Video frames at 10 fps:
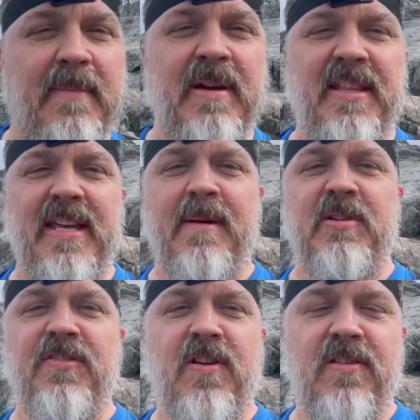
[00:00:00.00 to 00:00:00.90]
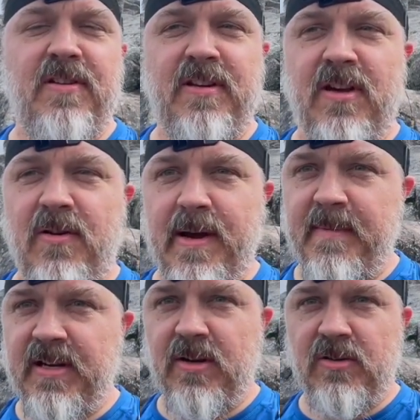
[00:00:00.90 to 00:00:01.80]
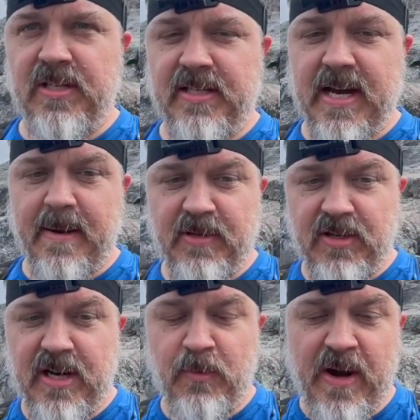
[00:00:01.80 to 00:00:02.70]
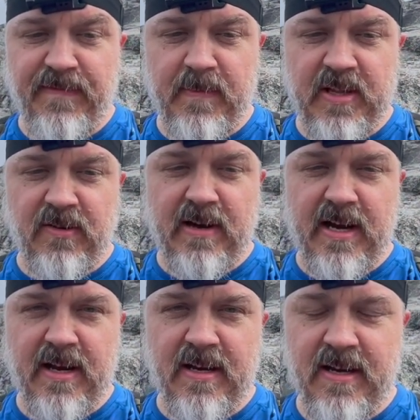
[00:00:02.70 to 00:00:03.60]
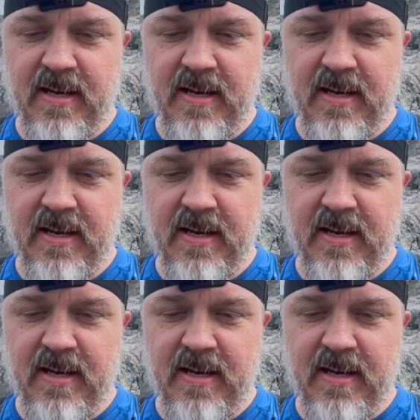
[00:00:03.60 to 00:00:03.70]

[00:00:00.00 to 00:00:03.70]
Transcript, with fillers: I'm not that much further to go. I'm gonna go to the top. You're gonna wait for me though, right, hun?